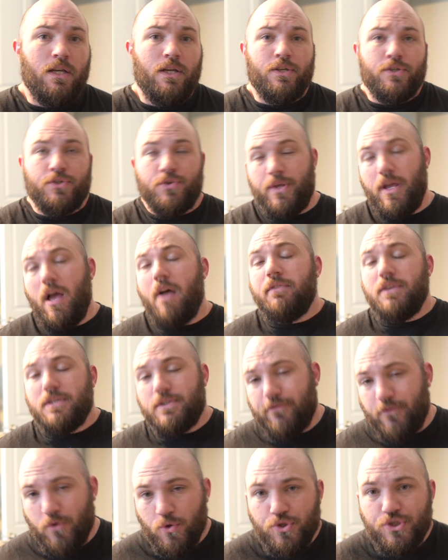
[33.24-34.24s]
So the obvious
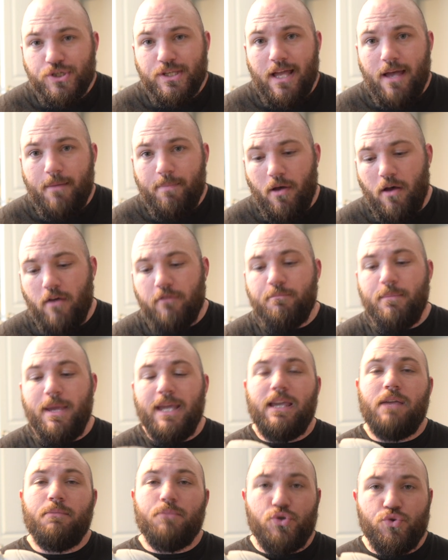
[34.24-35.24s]
first step of
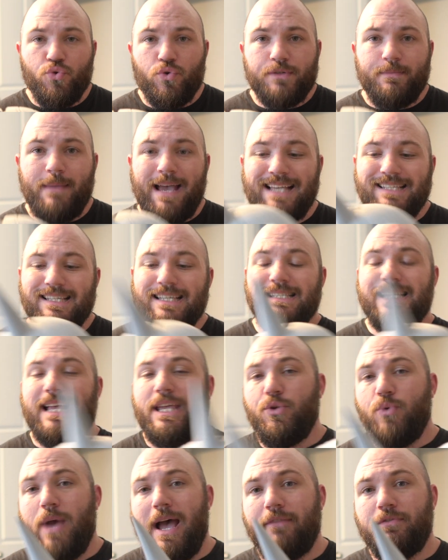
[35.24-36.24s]
making Majora's Mask is that
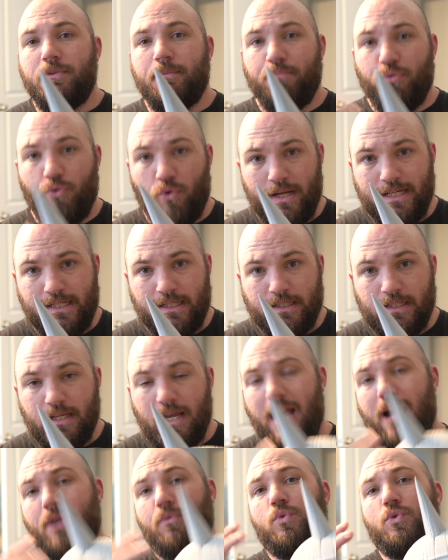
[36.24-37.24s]
you have to print it.
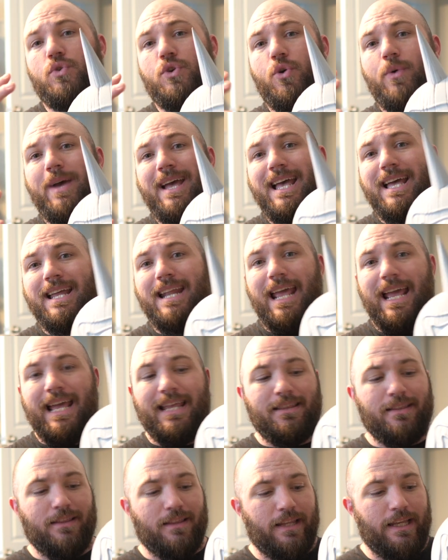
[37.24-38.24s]
I will go ahead
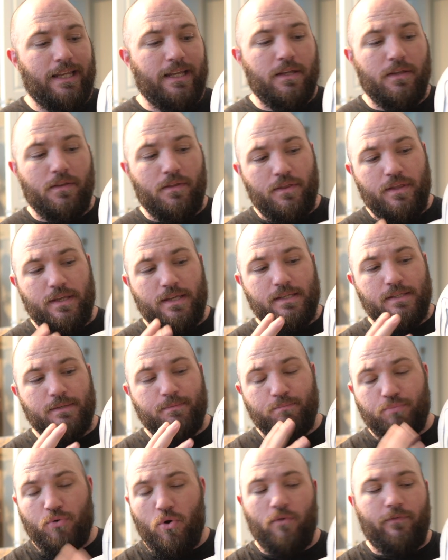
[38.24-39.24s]
and link this
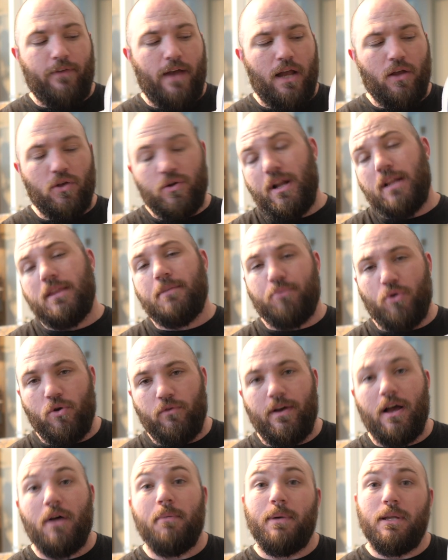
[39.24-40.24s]
profile, or not the
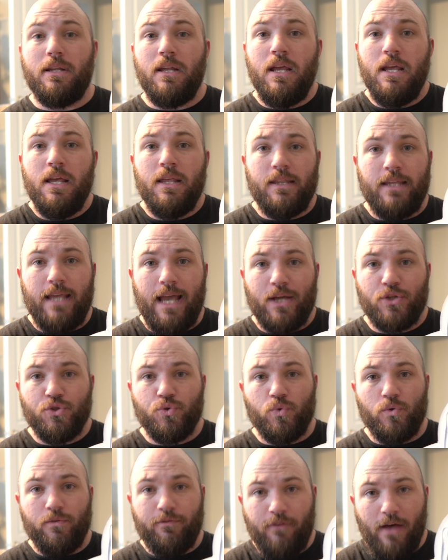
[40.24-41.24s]
profile, but the
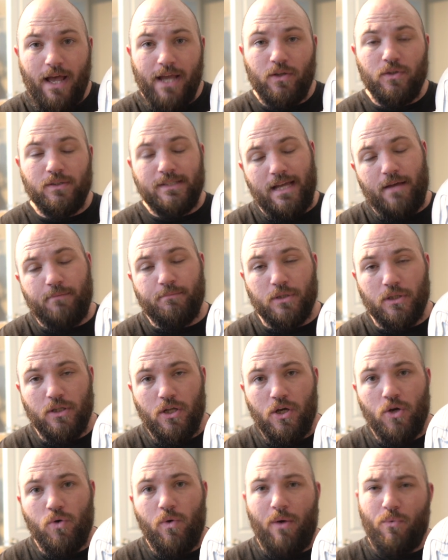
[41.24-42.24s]
actual file down
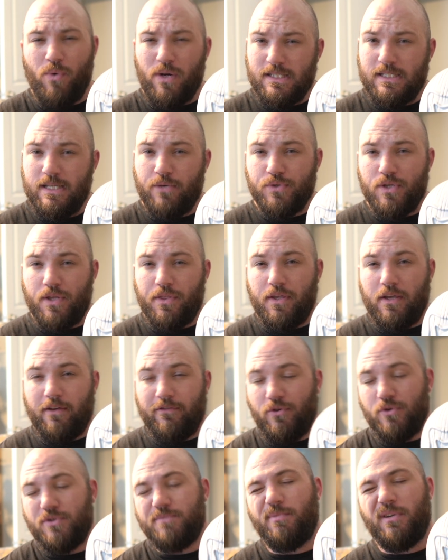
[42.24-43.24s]
below. I want to say it was on
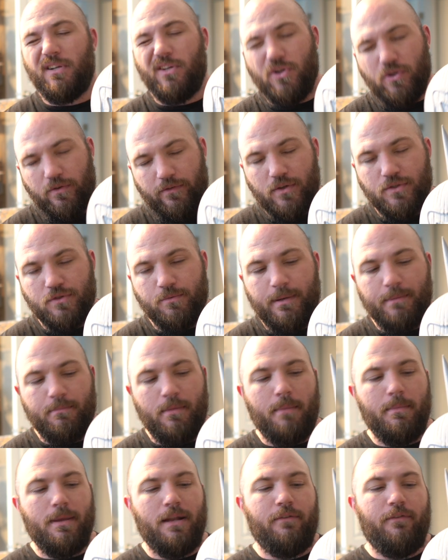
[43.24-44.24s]
Thingiverse, but it could have also been
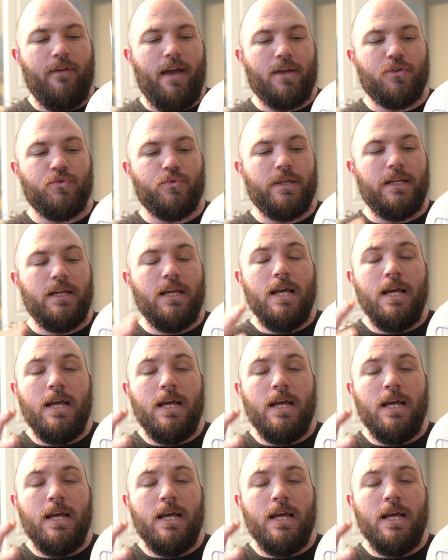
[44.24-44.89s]
my mini factory.